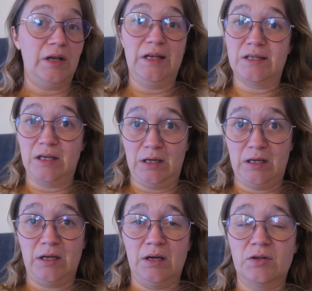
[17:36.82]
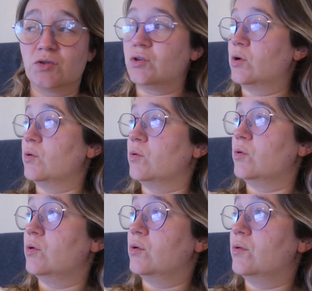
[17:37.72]
easily. So
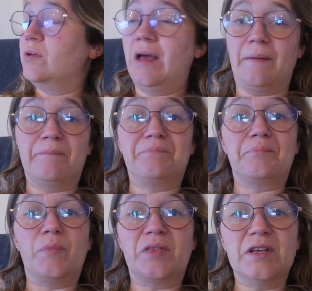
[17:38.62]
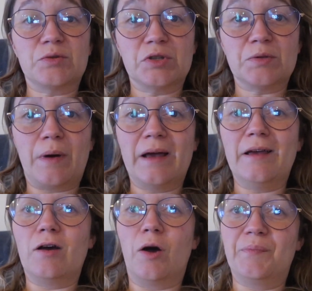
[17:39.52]
yeah, but this was
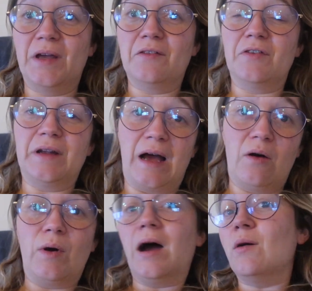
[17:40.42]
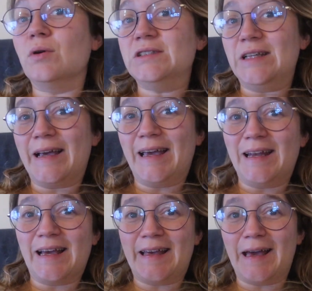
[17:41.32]
my update for now. I will check
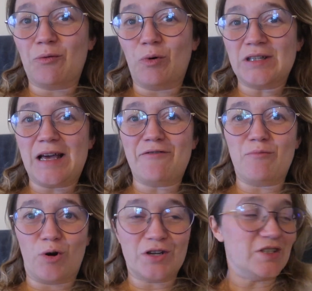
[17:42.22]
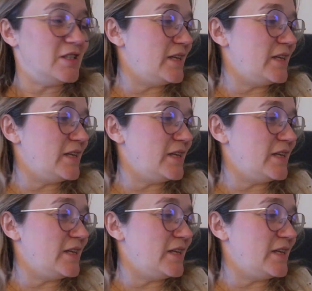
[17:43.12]
in again once I have more to